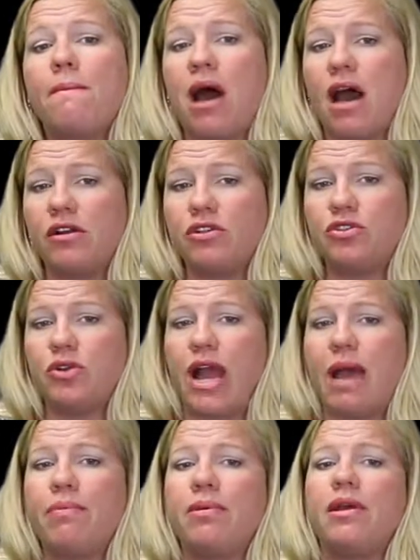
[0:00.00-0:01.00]
pot or
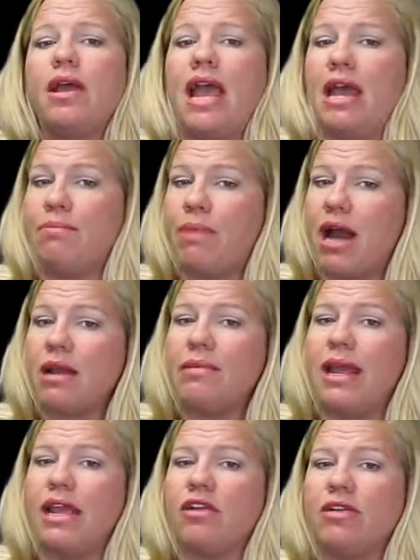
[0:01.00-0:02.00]
trap, and bottom
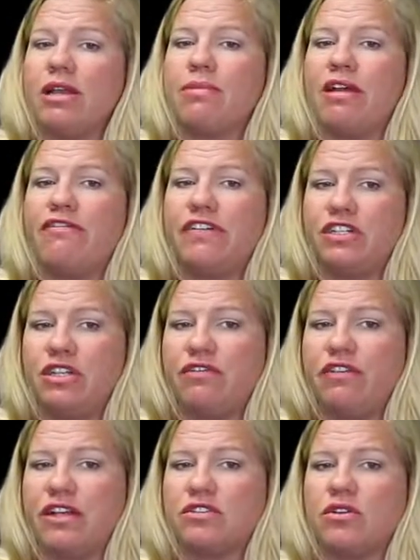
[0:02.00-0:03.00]
anchoring by fishing
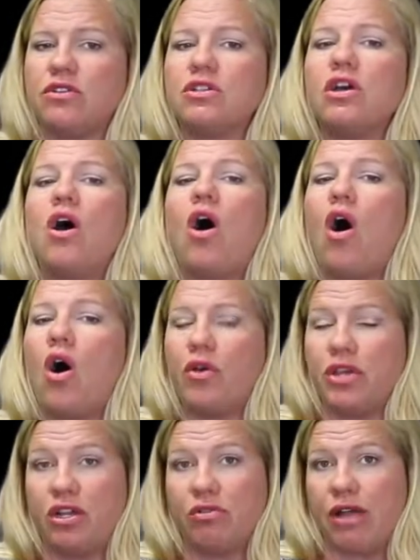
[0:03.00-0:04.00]
vessels
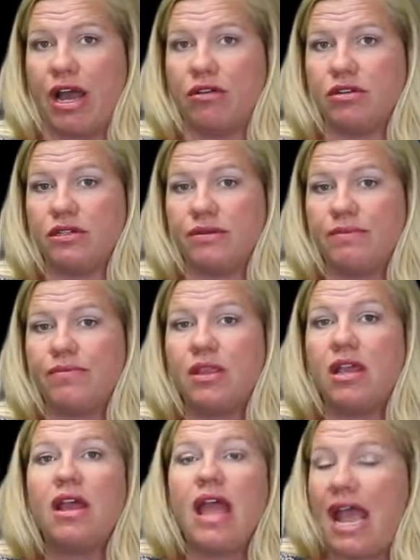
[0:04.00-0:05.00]
all year round.
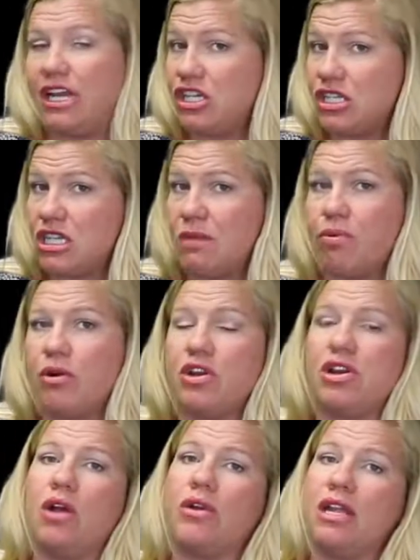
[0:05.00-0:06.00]
And just an
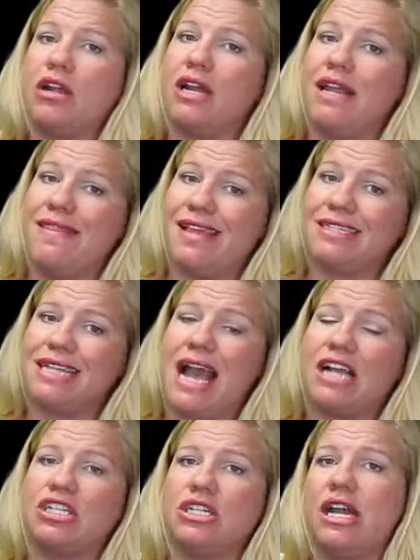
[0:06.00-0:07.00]
important note here, in this
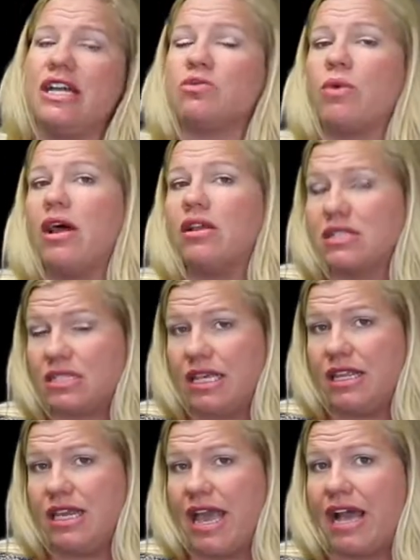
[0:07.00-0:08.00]
action, as well as
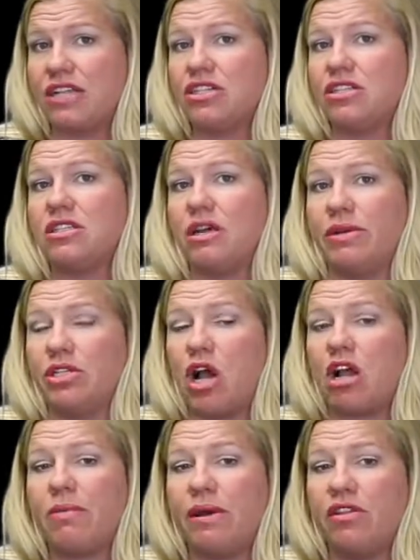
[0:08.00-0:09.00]
in the actions that we
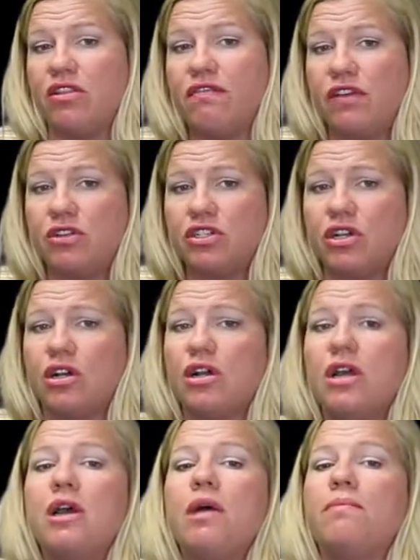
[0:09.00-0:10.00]
talk about in the
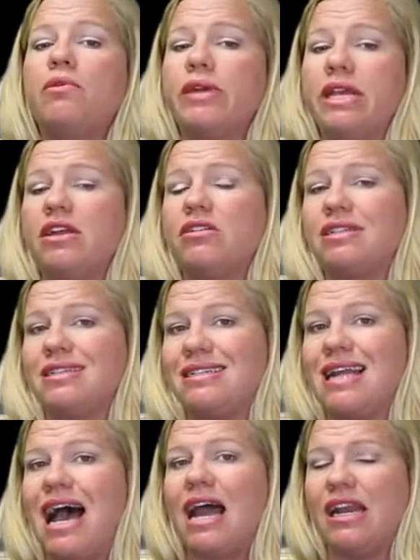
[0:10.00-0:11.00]
future, buoy gear does
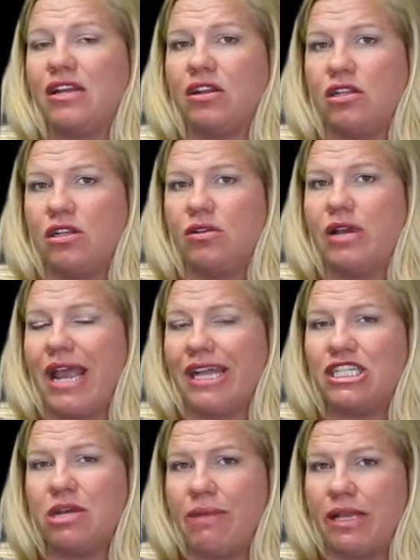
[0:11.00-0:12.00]
not include
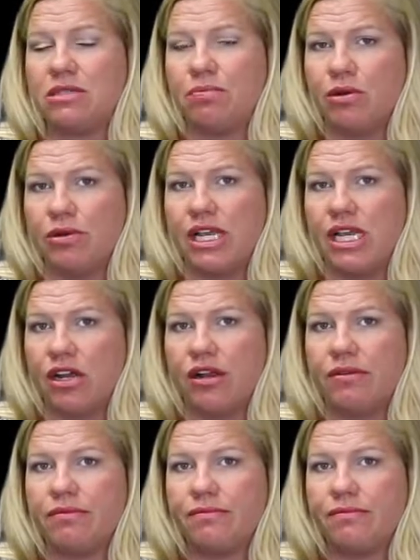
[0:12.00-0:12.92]
HMS buoy gear.